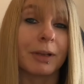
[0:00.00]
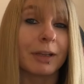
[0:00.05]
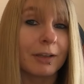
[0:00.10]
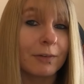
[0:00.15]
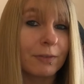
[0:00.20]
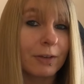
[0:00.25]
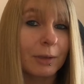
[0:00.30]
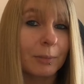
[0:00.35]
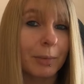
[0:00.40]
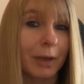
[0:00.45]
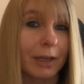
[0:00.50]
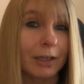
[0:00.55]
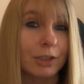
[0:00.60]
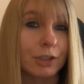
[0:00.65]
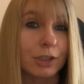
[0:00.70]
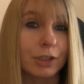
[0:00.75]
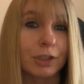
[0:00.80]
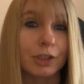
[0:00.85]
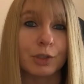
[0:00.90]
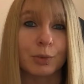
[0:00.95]
living
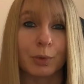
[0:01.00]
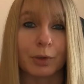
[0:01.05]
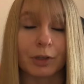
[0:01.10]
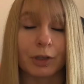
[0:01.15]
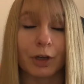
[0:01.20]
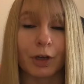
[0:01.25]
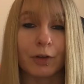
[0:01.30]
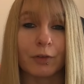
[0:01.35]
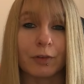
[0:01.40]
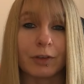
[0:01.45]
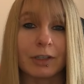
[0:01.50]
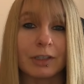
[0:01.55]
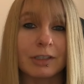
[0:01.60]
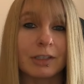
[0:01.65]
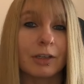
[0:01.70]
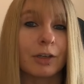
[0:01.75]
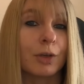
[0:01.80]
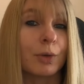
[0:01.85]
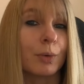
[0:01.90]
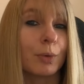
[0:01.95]
patients with
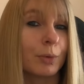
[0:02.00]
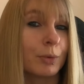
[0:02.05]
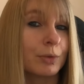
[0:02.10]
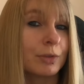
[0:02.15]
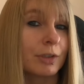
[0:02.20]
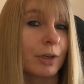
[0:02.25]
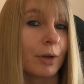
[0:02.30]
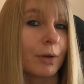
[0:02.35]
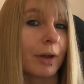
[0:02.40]
COVID who also